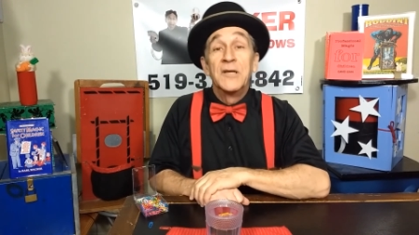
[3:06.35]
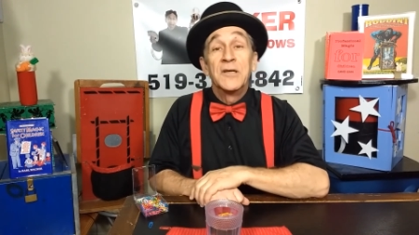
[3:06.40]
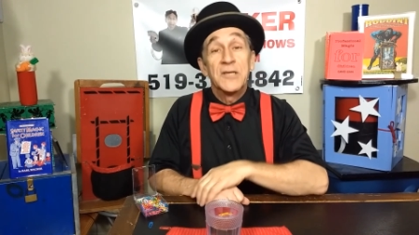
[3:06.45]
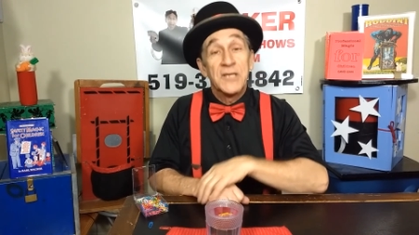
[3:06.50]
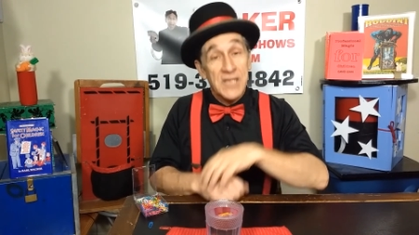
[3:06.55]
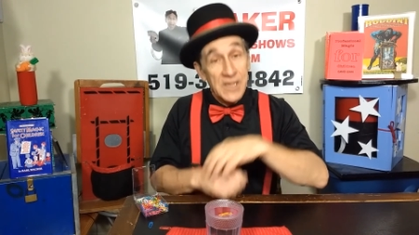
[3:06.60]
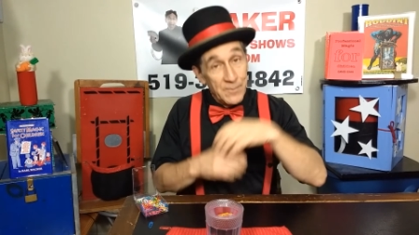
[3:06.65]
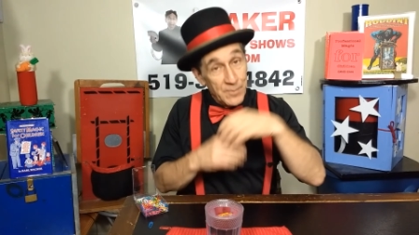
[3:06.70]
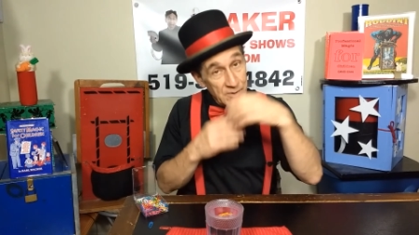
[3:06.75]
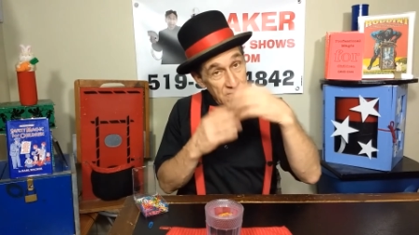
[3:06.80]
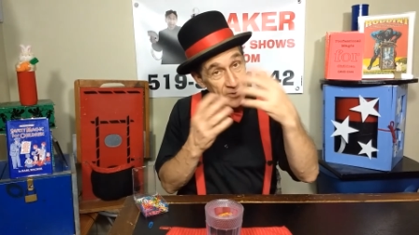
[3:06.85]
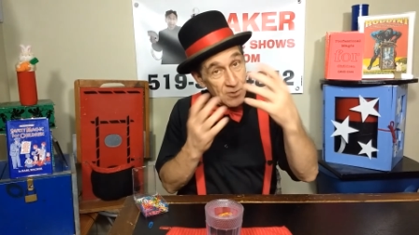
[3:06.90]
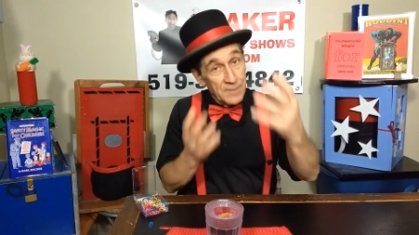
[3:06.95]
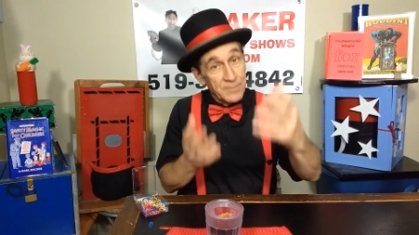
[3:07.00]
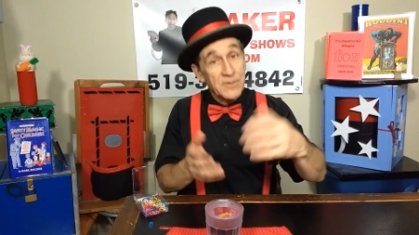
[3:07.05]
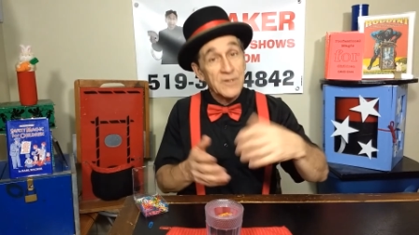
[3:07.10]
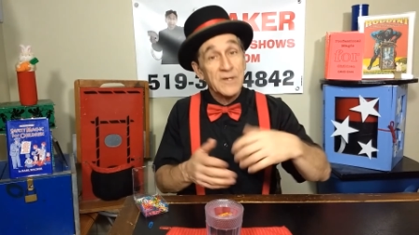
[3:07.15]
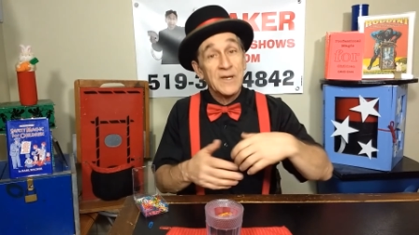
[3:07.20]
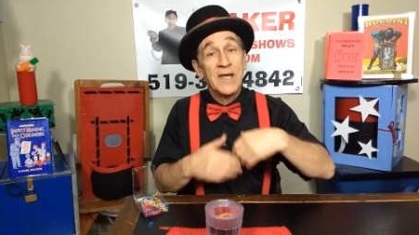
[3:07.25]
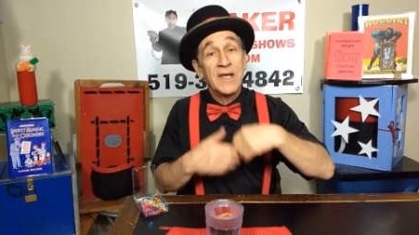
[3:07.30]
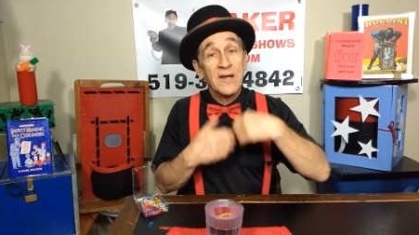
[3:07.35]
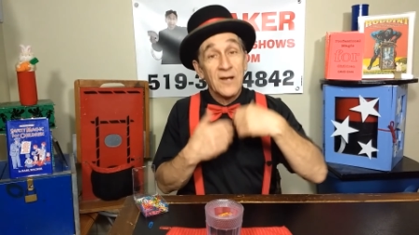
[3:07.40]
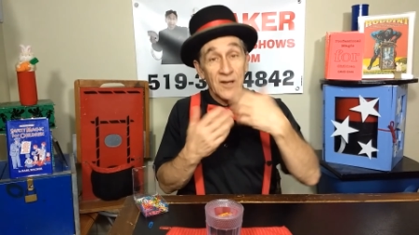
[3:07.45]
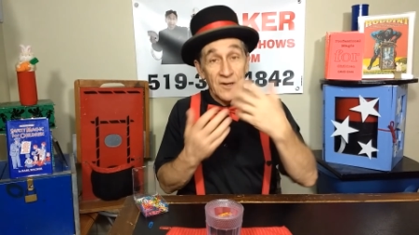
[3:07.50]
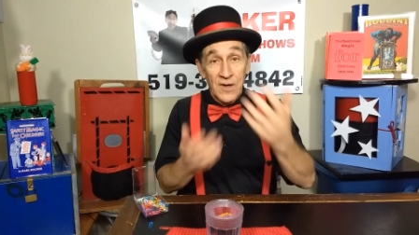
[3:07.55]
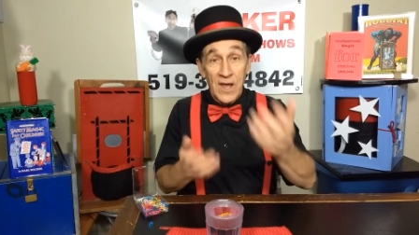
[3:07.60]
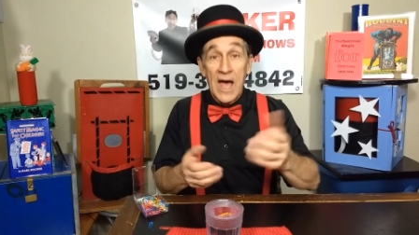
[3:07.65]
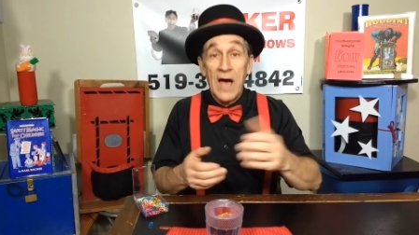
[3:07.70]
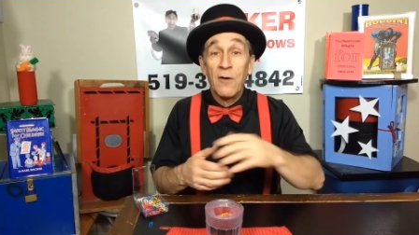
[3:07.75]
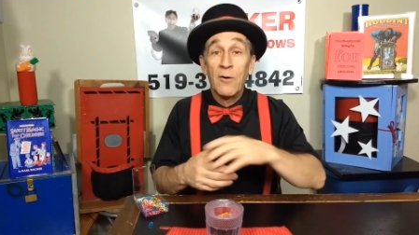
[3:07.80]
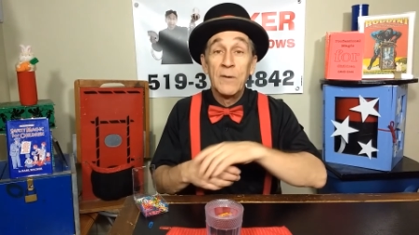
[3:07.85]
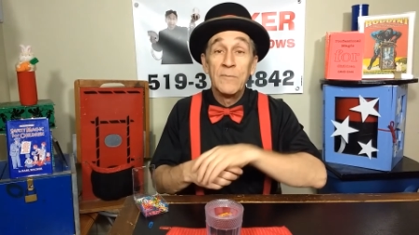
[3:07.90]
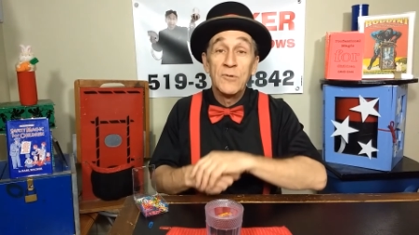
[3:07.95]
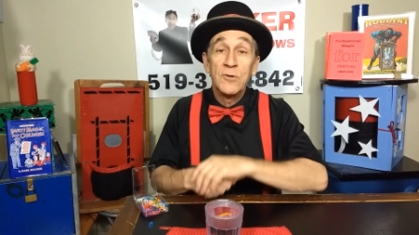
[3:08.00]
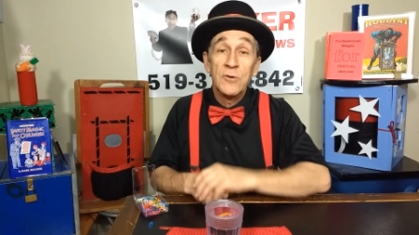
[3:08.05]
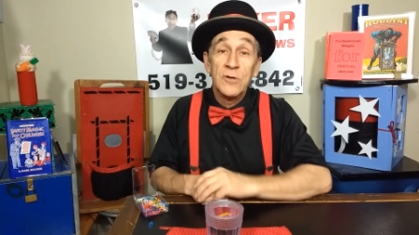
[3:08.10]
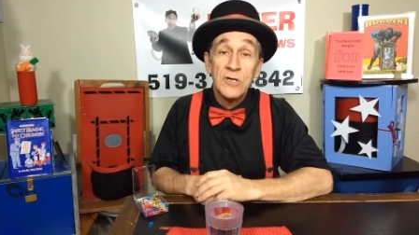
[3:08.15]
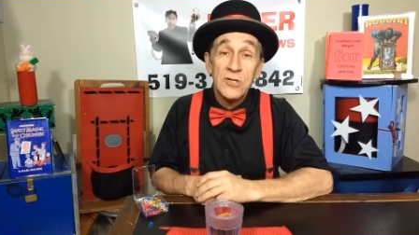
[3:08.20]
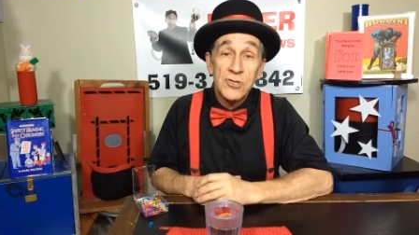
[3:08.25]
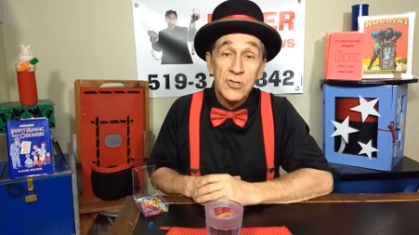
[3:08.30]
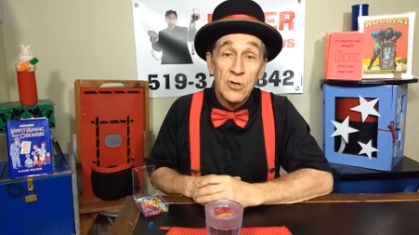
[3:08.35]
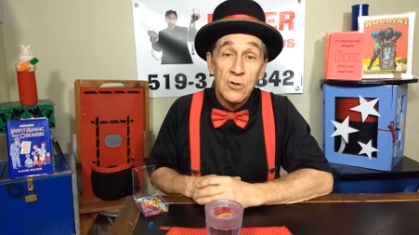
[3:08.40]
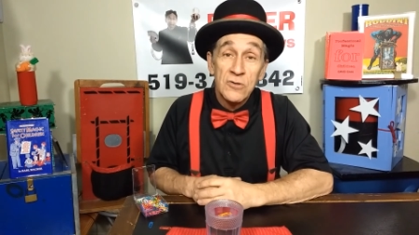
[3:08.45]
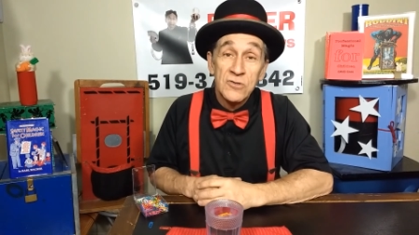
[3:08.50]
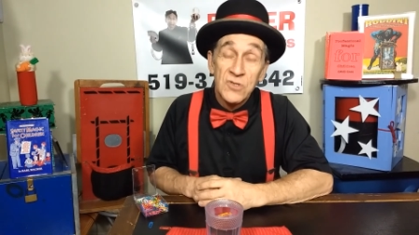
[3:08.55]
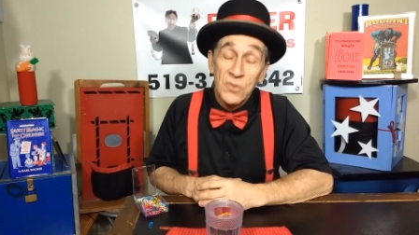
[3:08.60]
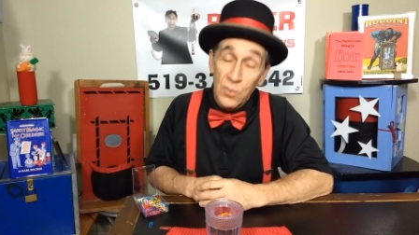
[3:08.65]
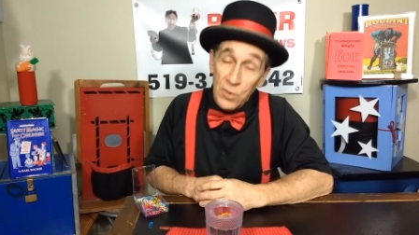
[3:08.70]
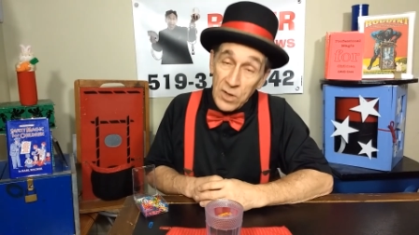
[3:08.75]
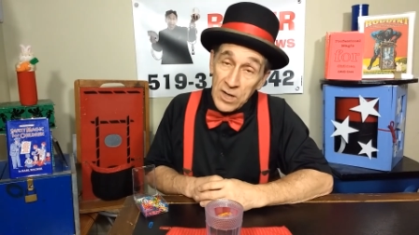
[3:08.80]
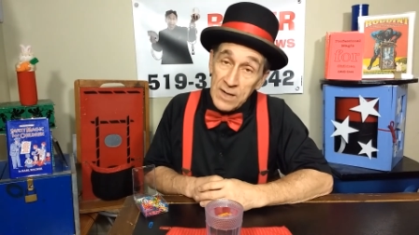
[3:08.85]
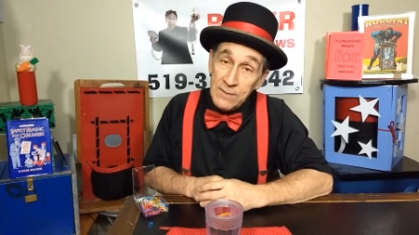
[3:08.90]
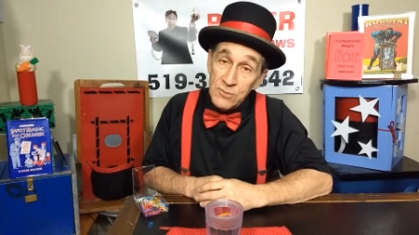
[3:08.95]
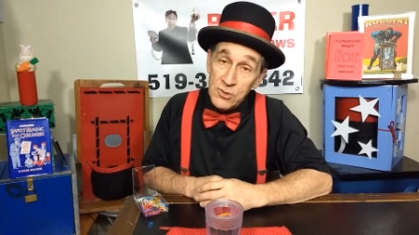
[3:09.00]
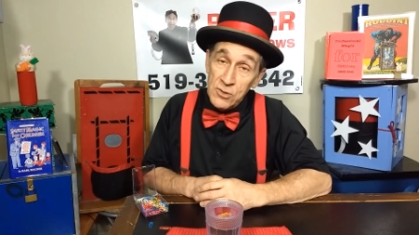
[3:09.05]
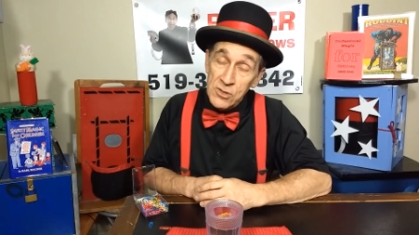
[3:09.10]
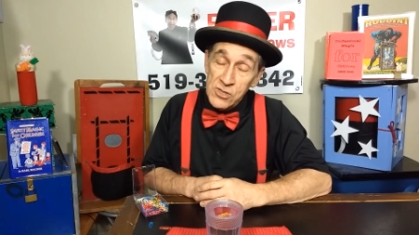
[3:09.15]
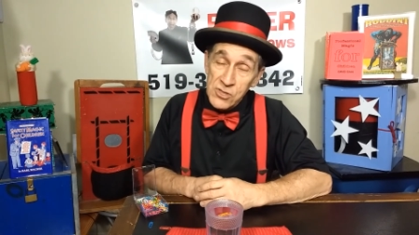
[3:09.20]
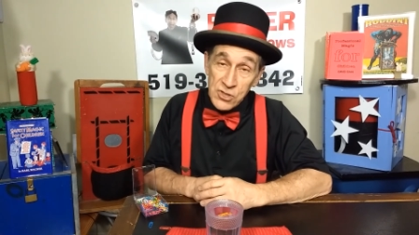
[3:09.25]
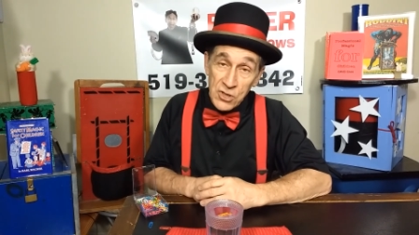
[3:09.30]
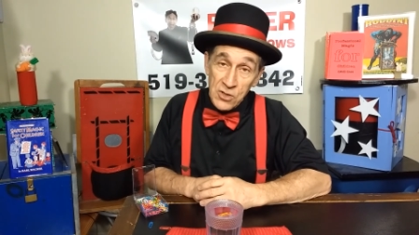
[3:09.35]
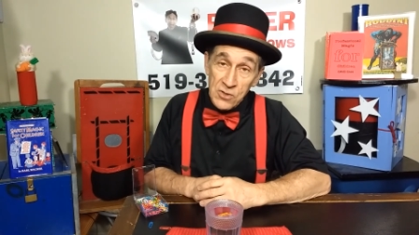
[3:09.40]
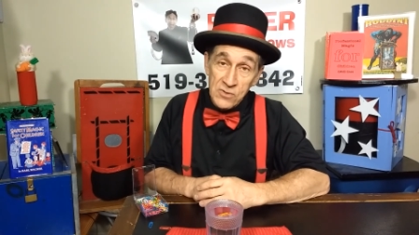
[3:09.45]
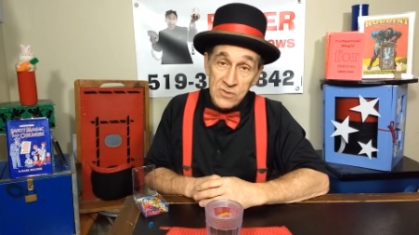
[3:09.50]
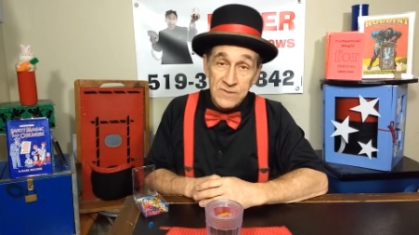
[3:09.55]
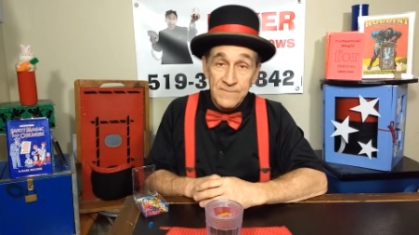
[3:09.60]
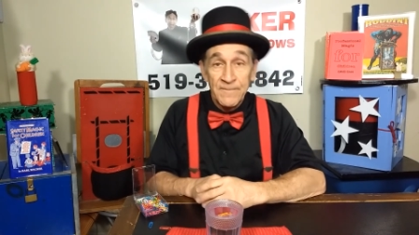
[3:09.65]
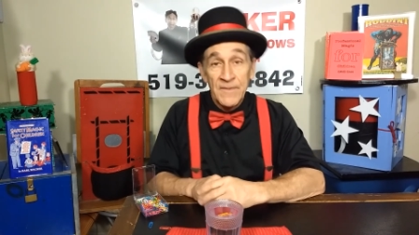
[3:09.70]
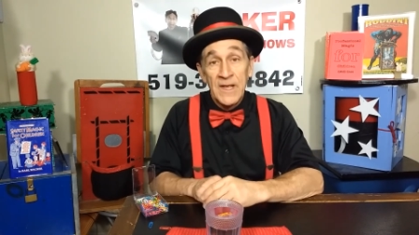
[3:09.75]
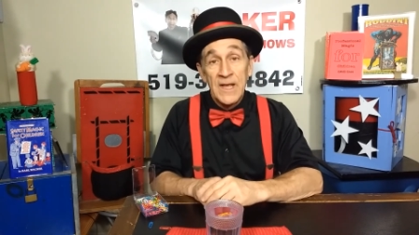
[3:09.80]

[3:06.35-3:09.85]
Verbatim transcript: keeping you up to date on how i'm doing shows and where i'm doing shows